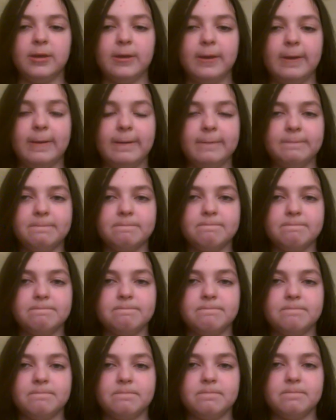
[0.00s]

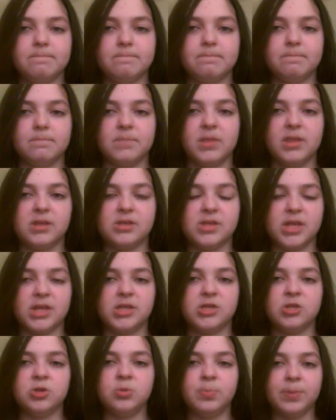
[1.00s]
It's like
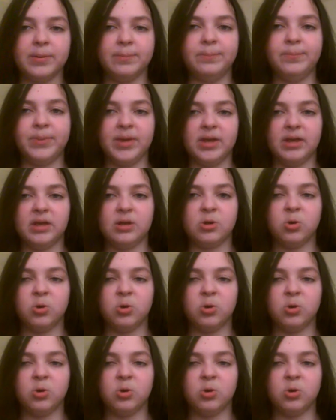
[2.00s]
super big